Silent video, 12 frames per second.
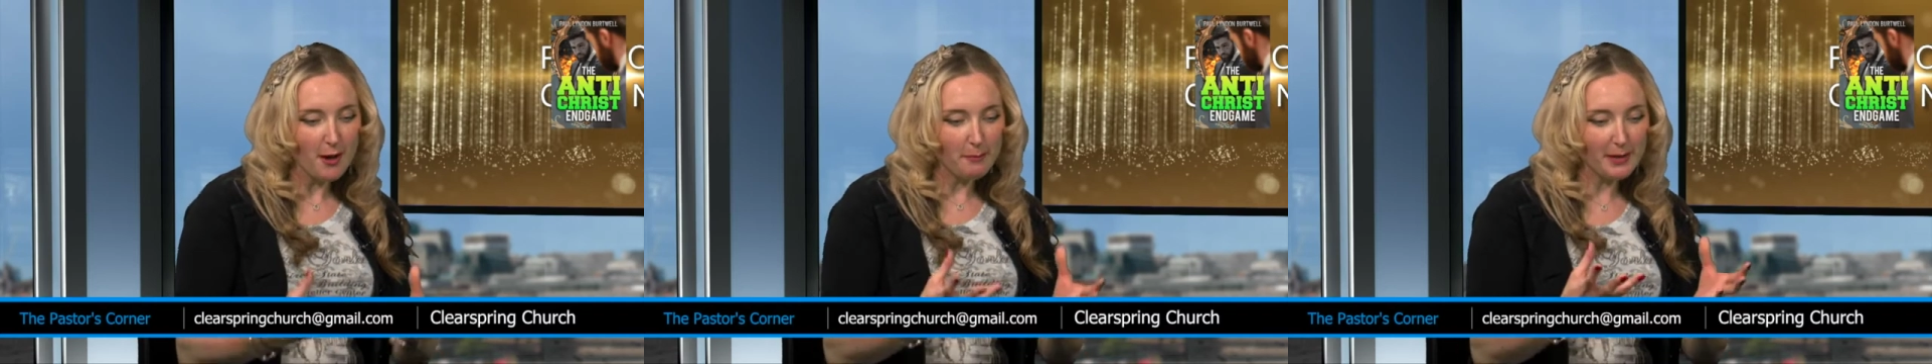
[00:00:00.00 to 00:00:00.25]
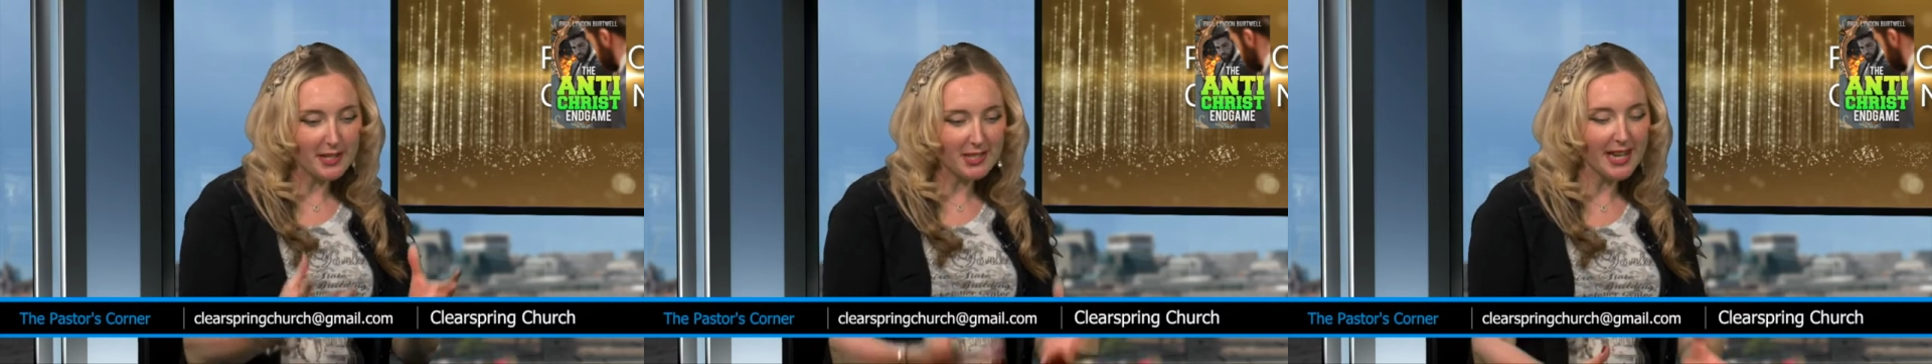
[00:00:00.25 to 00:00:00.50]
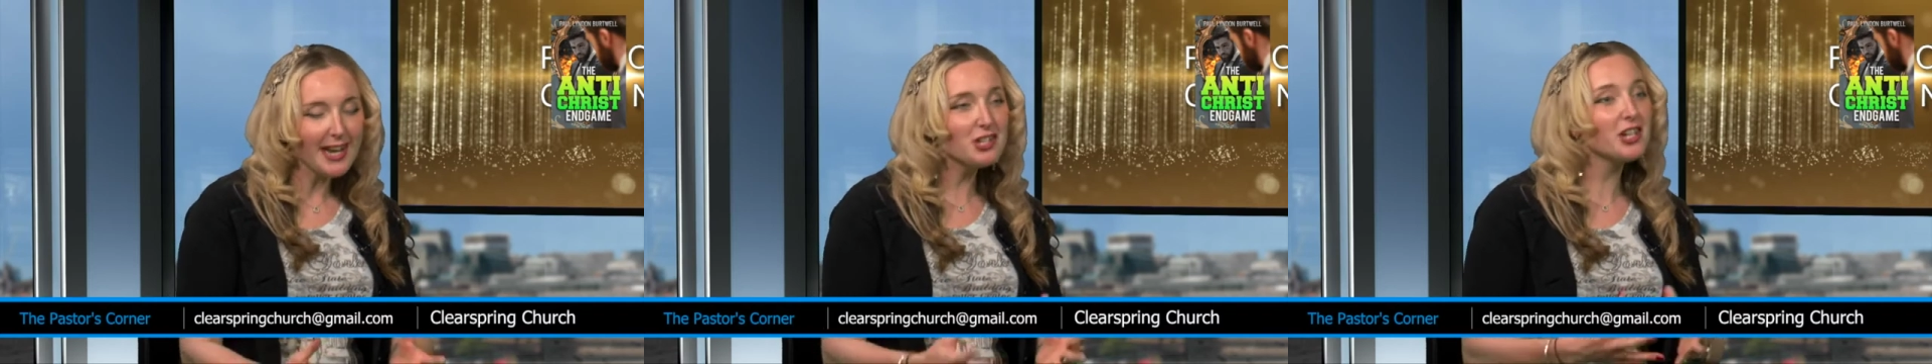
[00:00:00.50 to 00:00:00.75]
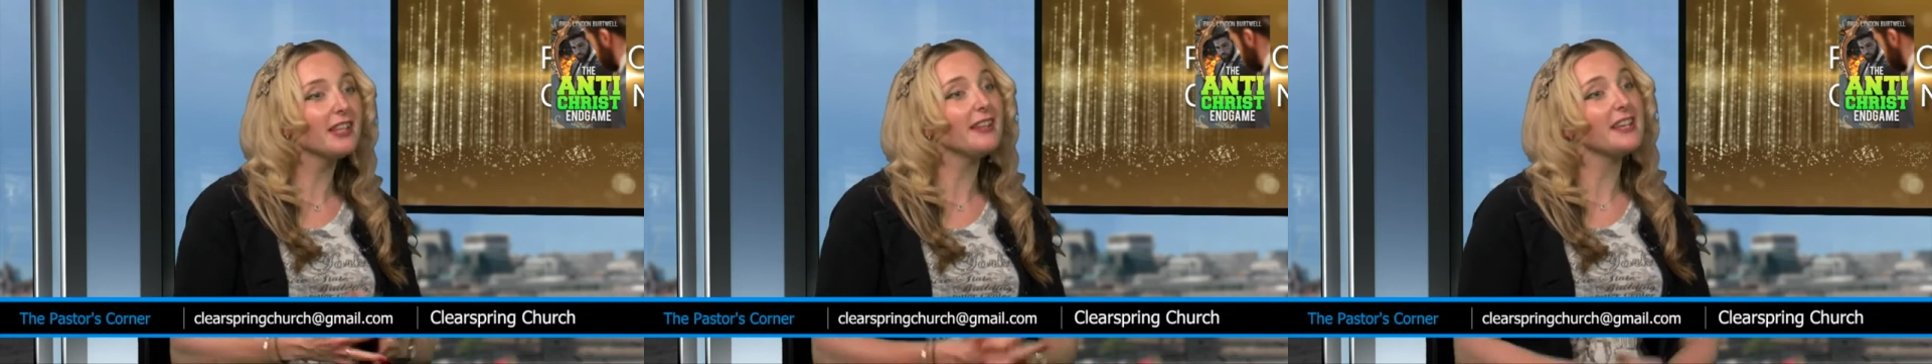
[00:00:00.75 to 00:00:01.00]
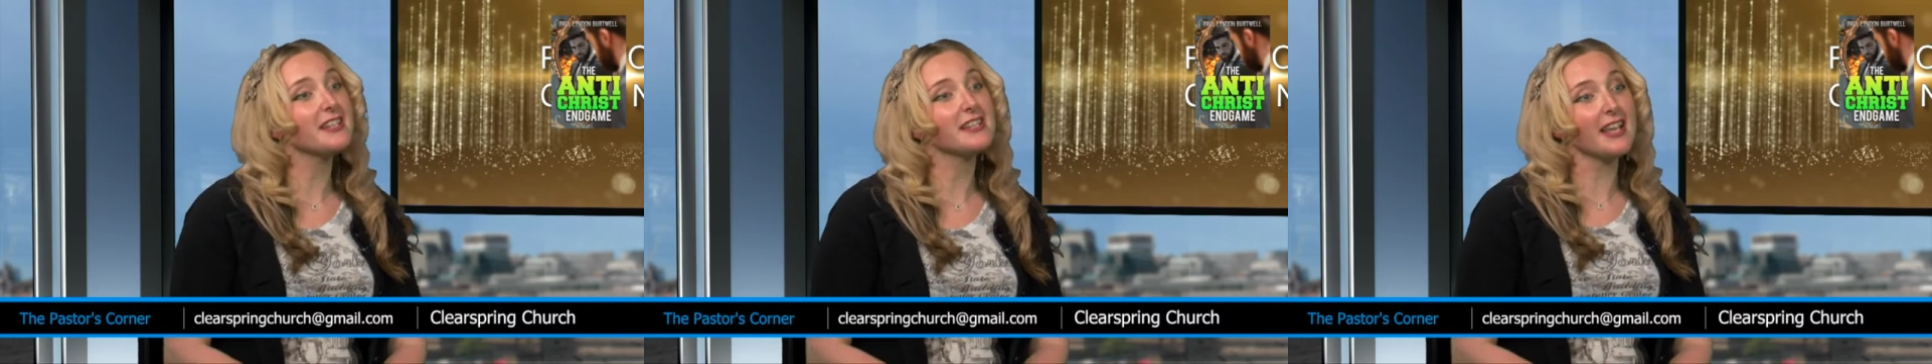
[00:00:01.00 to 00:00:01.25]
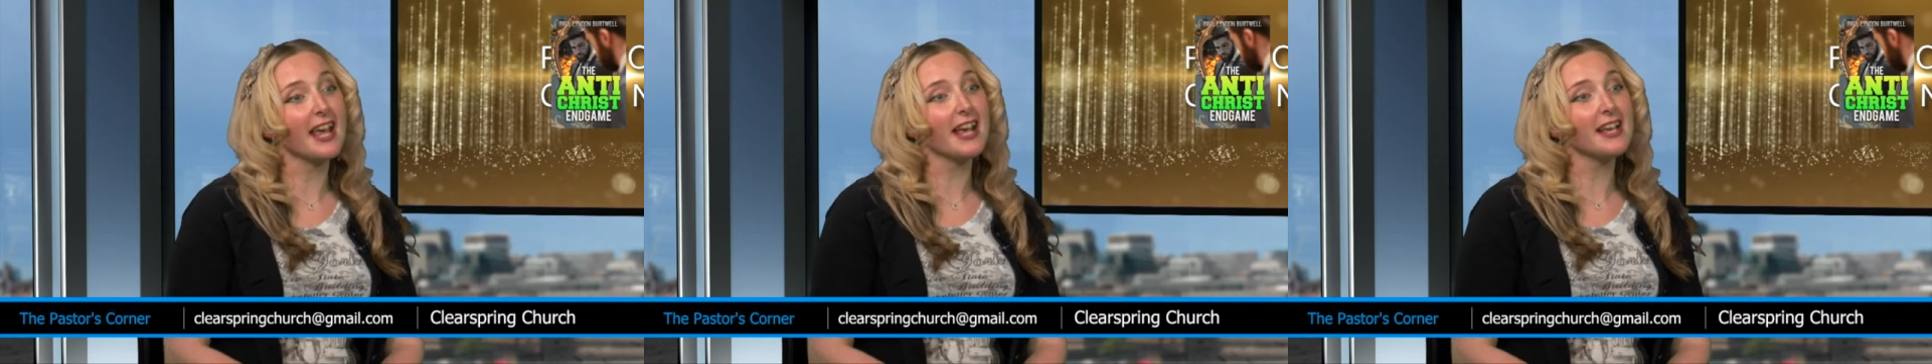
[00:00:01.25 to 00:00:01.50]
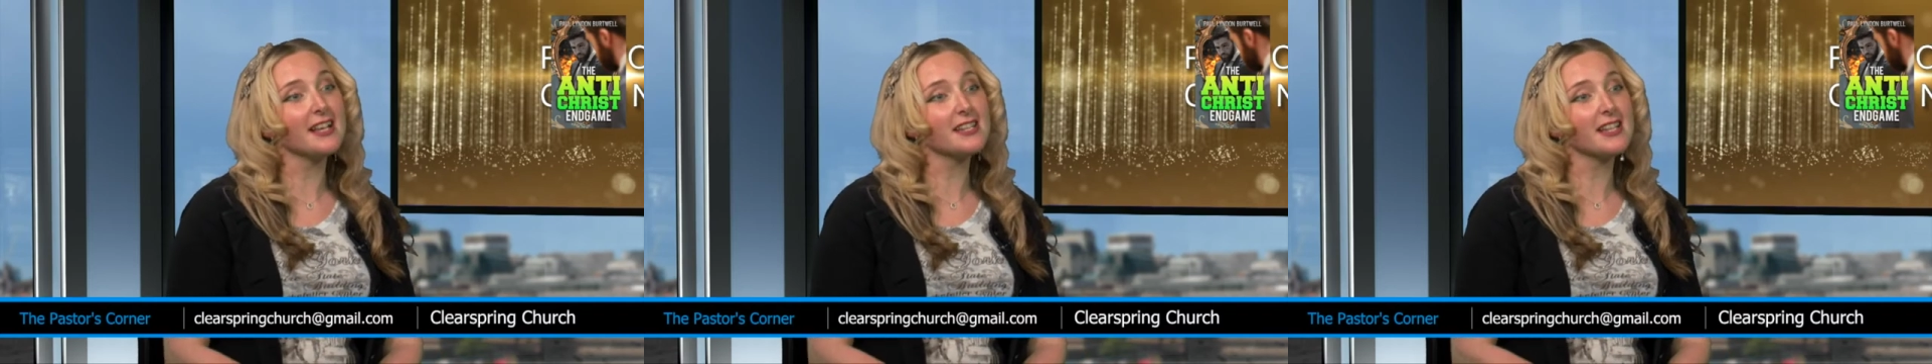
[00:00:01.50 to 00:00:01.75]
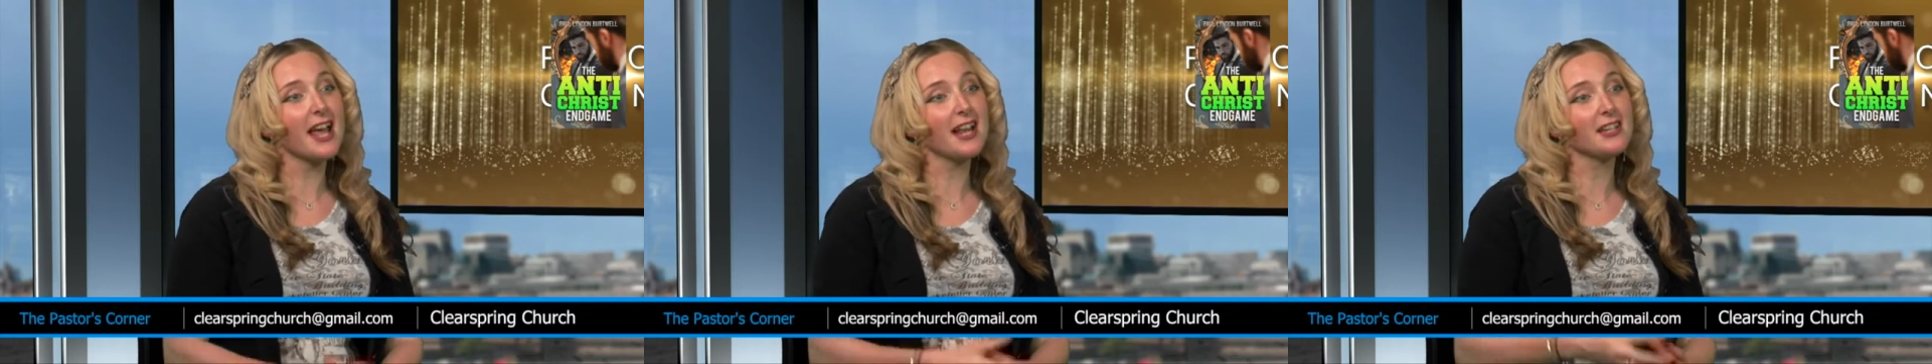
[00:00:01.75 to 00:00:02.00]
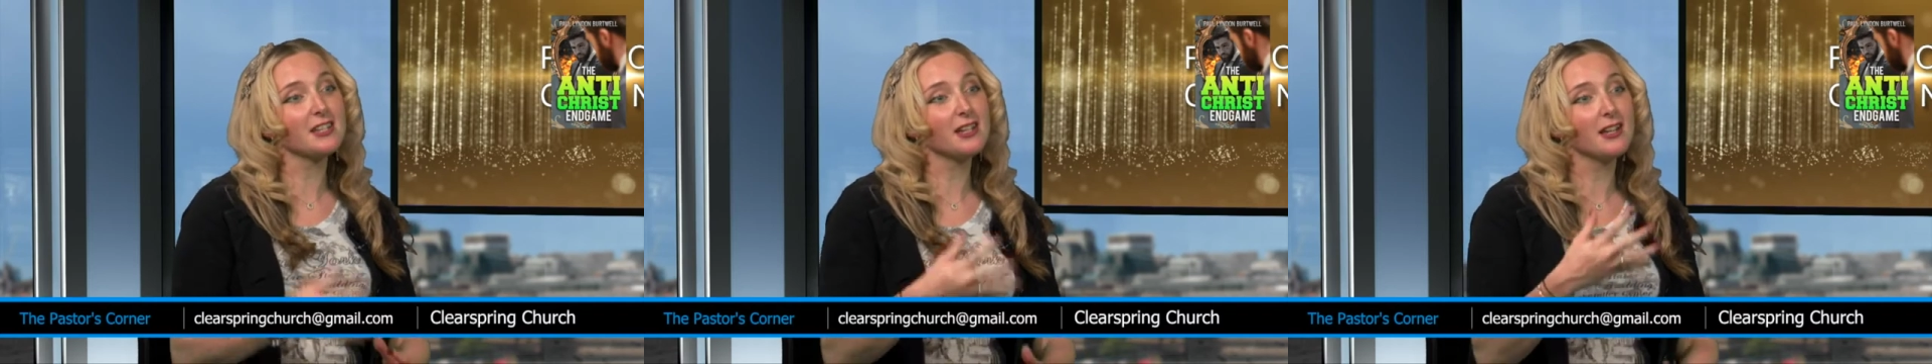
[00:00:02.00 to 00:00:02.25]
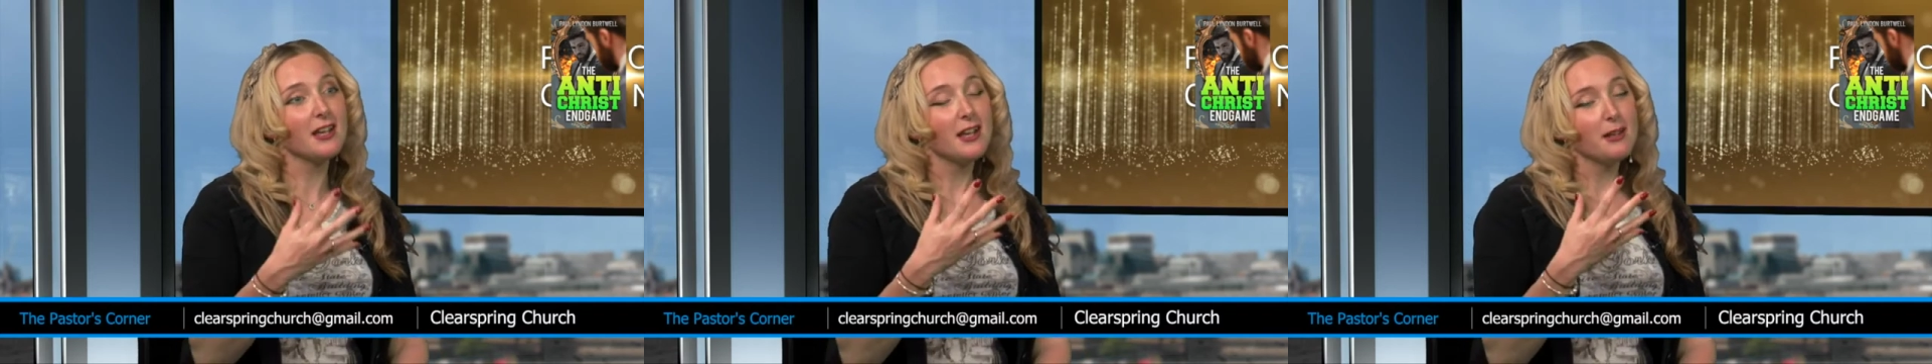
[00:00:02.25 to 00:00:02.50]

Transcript: be teaching these things and to